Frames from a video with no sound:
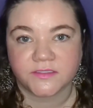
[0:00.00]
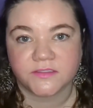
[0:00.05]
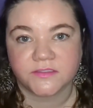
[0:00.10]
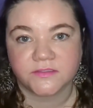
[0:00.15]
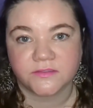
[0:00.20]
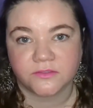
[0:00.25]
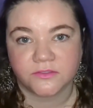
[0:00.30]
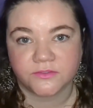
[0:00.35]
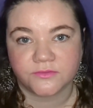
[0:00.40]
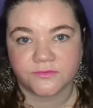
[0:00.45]
and
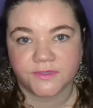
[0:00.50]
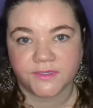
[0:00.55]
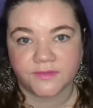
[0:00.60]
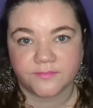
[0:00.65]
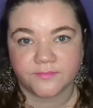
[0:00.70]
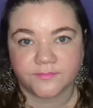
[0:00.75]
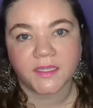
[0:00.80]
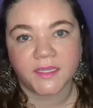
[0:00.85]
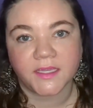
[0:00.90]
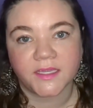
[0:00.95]
Surgery.
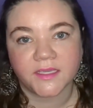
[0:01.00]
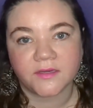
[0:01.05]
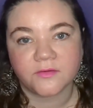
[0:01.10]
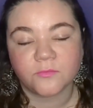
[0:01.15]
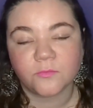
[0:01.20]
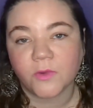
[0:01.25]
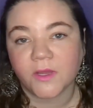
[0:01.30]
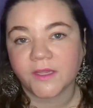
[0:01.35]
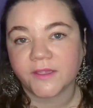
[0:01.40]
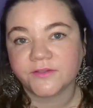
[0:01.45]

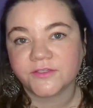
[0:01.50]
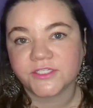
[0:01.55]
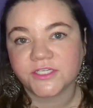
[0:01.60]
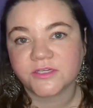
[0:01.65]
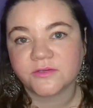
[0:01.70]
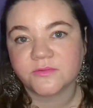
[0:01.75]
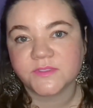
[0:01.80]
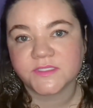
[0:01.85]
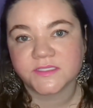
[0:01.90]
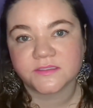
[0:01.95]
And while
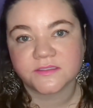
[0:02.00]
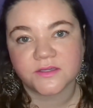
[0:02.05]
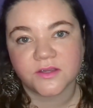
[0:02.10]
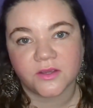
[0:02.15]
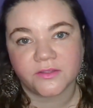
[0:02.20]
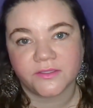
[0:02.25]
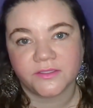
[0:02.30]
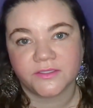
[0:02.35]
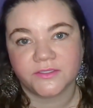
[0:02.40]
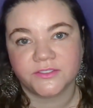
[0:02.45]
she was in
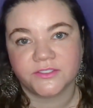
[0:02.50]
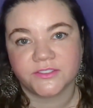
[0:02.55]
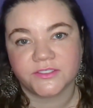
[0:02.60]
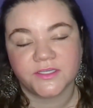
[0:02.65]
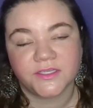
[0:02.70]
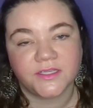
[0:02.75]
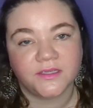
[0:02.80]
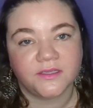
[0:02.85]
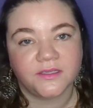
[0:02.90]
college,